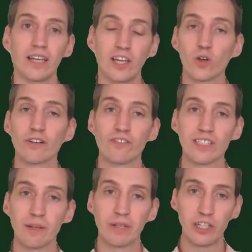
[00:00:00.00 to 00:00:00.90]
In order for
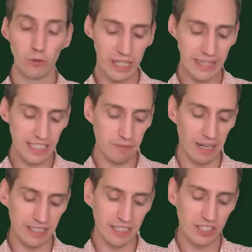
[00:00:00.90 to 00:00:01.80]
somebody to read this
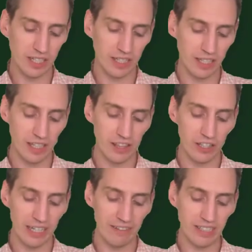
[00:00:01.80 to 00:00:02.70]
message, they're
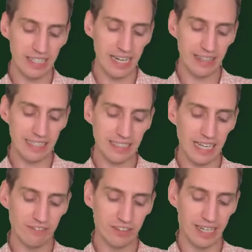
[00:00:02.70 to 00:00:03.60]
going to have to take that
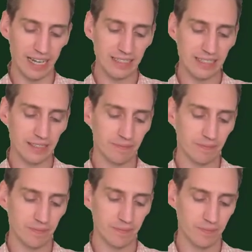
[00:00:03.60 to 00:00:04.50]
ciphertext
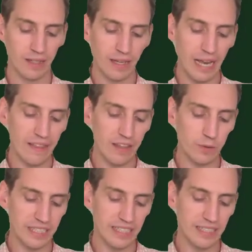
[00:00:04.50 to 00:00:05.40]
and they
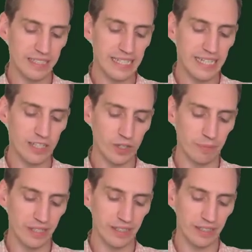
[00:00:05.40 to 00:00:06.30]
will need to
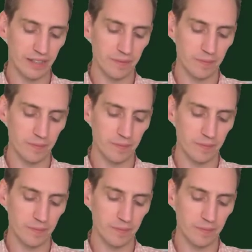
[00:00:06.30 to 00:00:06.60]
decrypt it,